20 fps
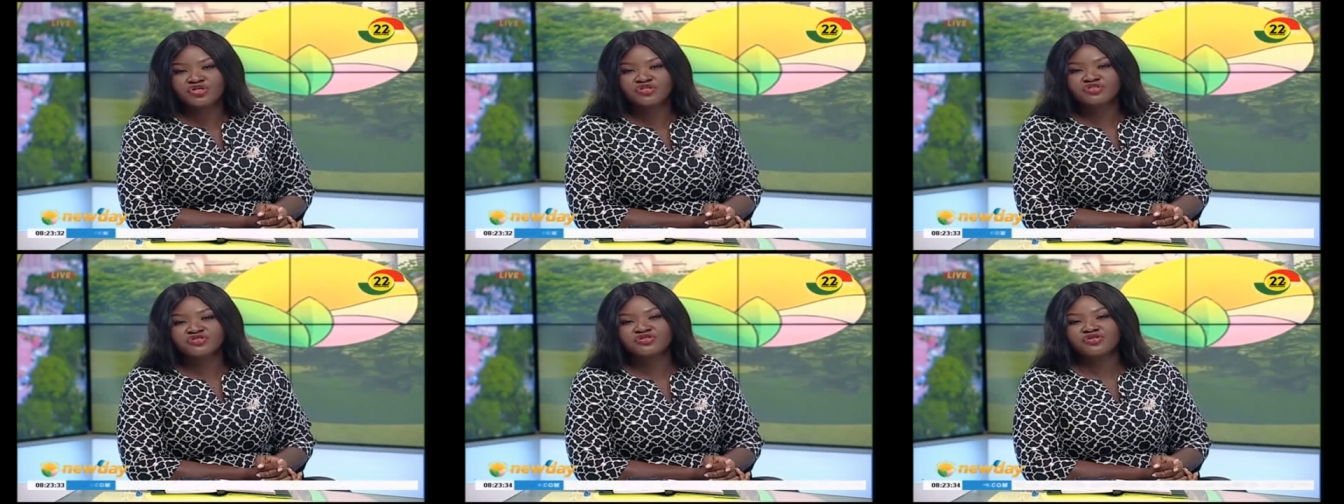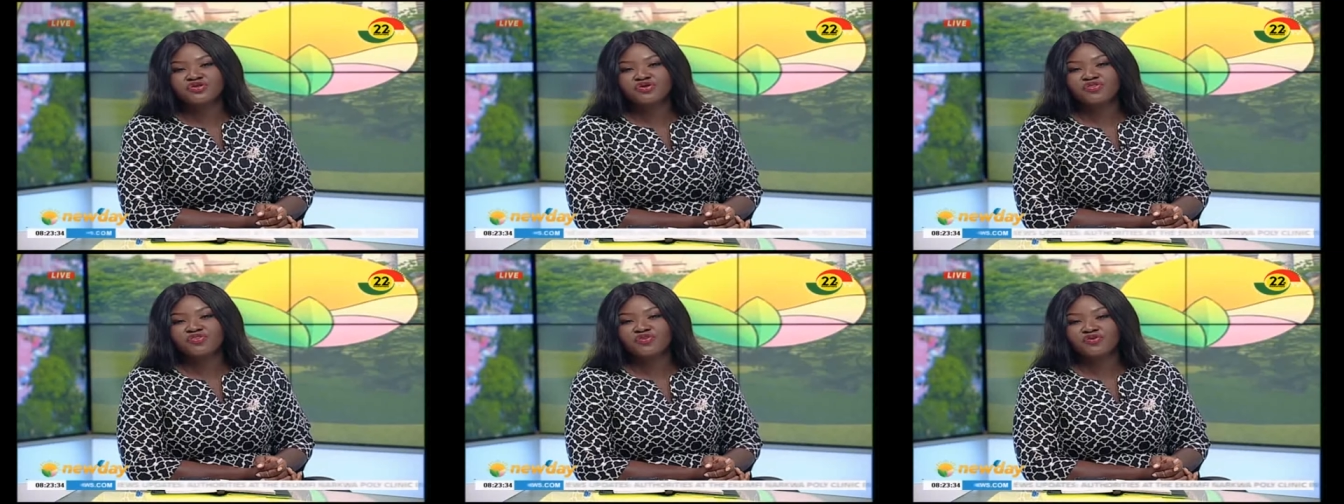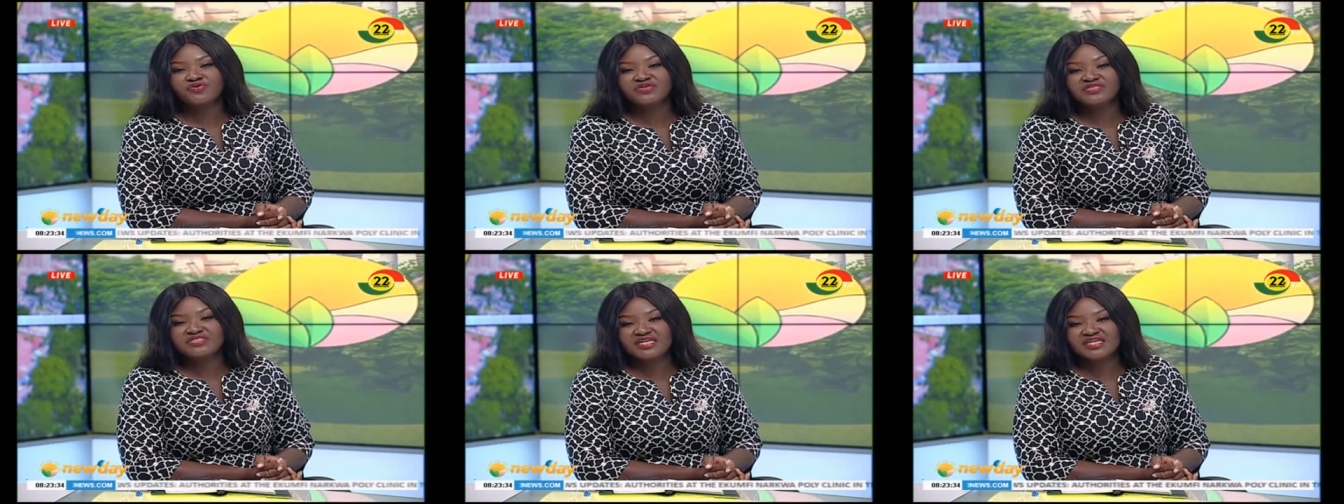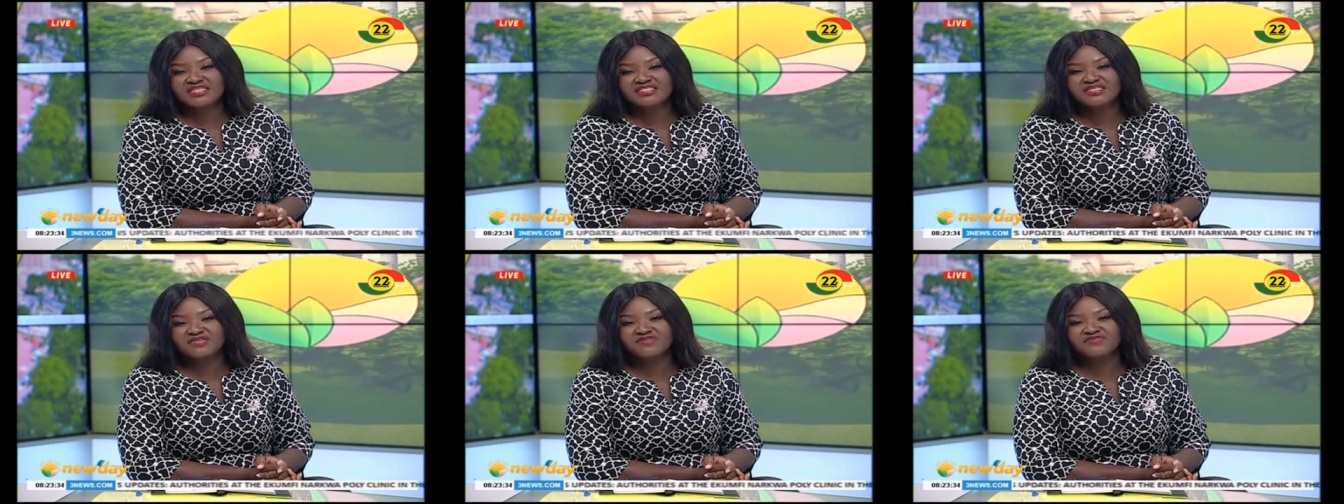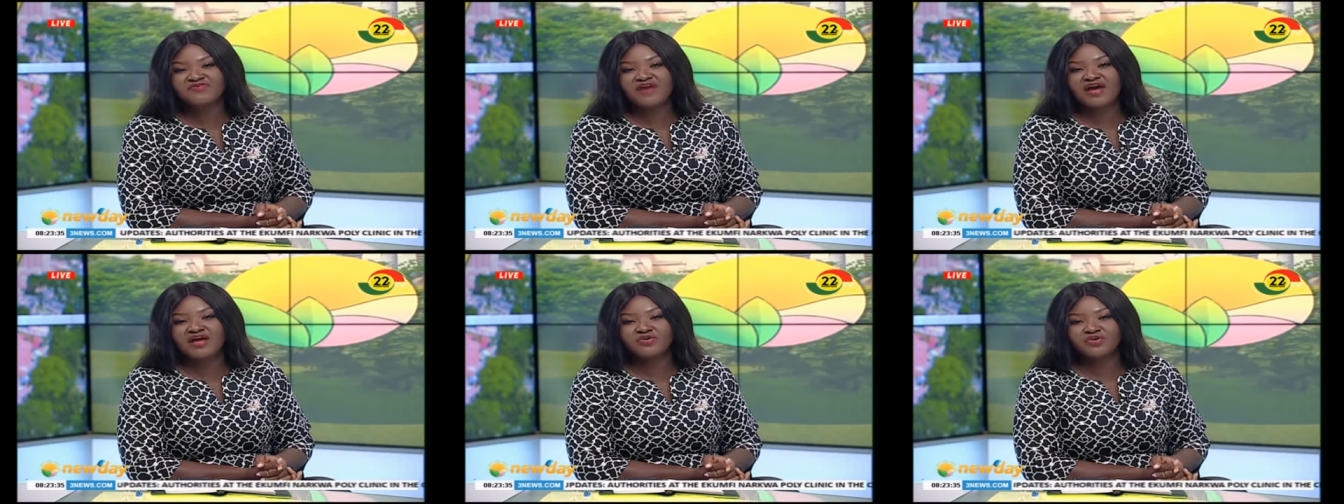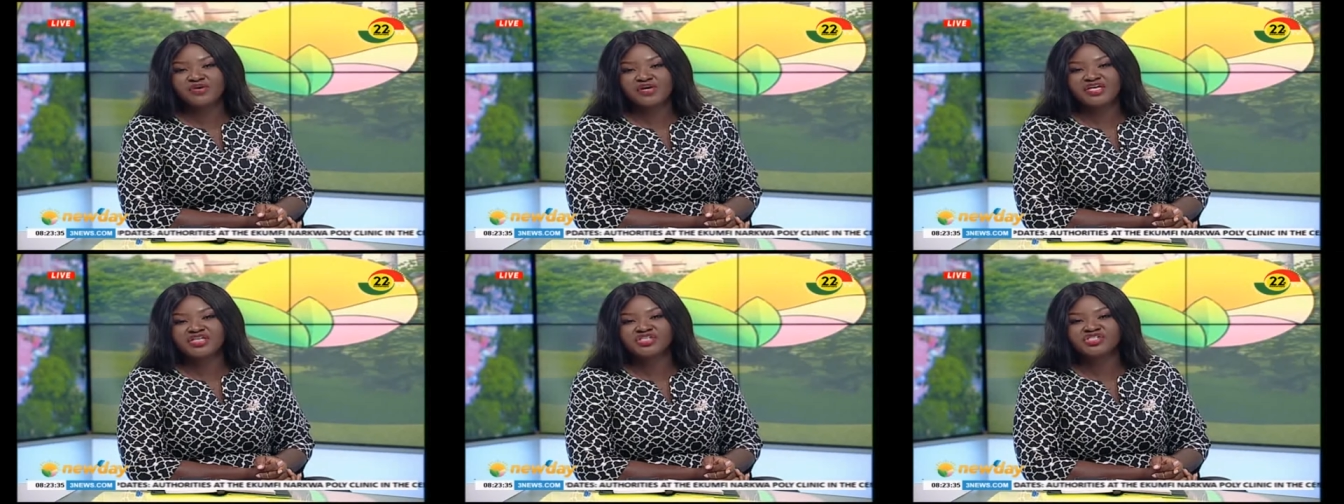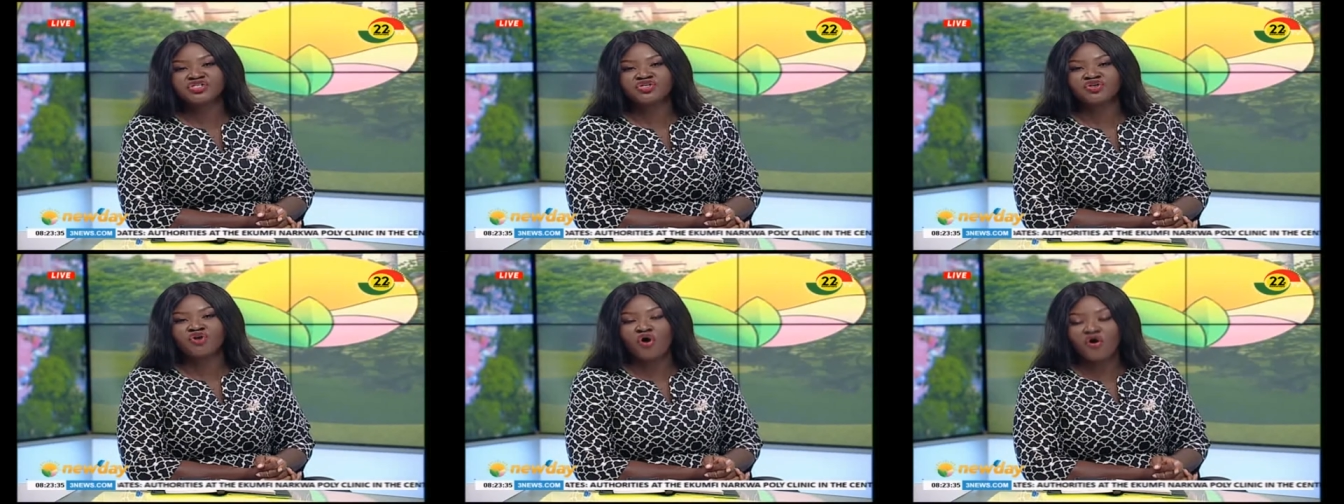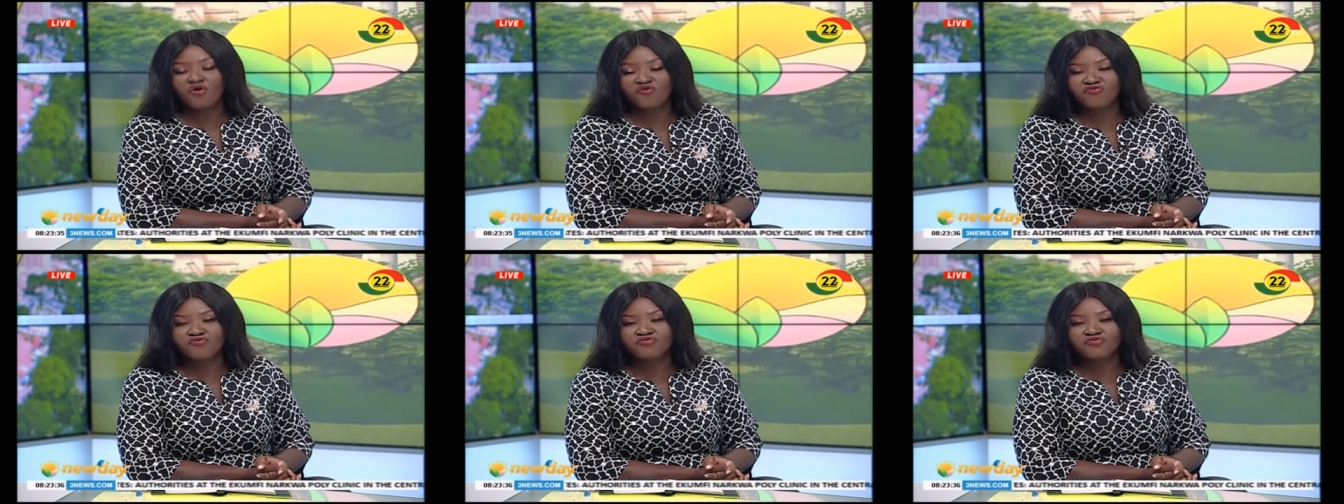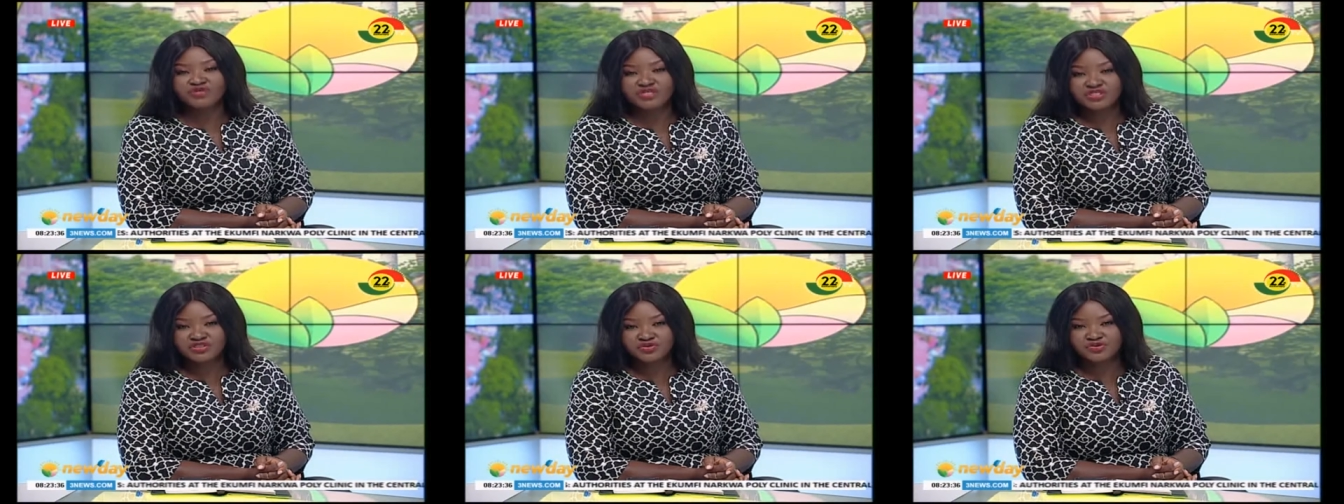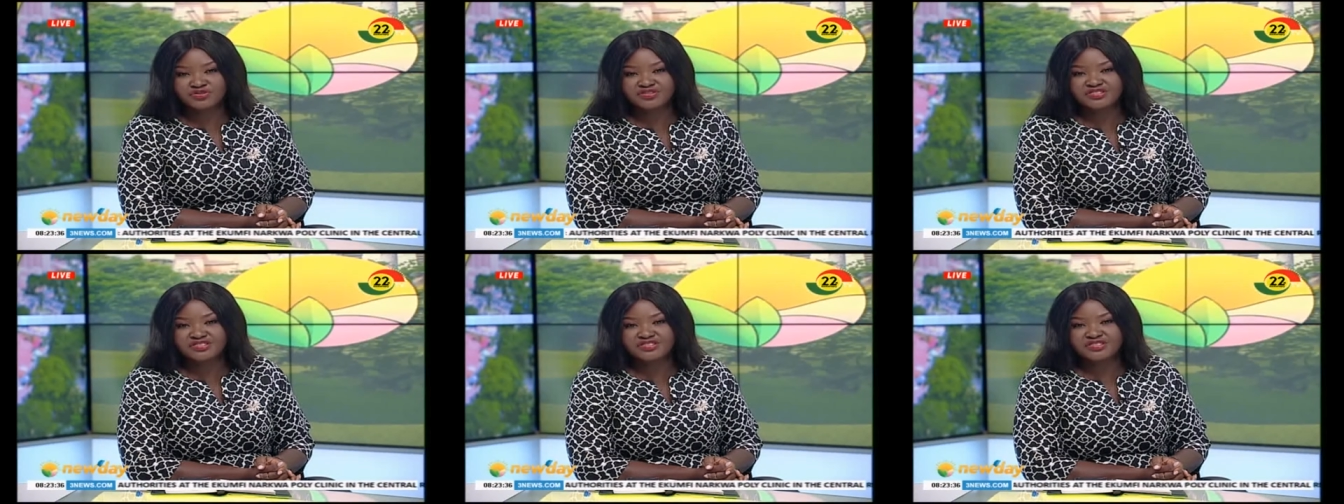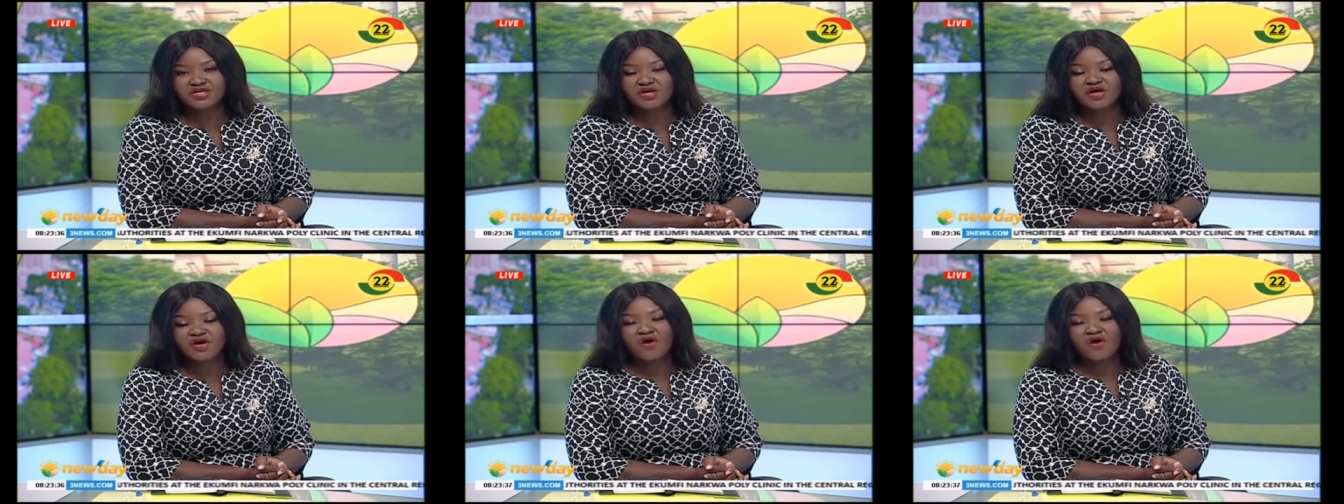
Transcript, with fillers: to the authoritative allocation of resources.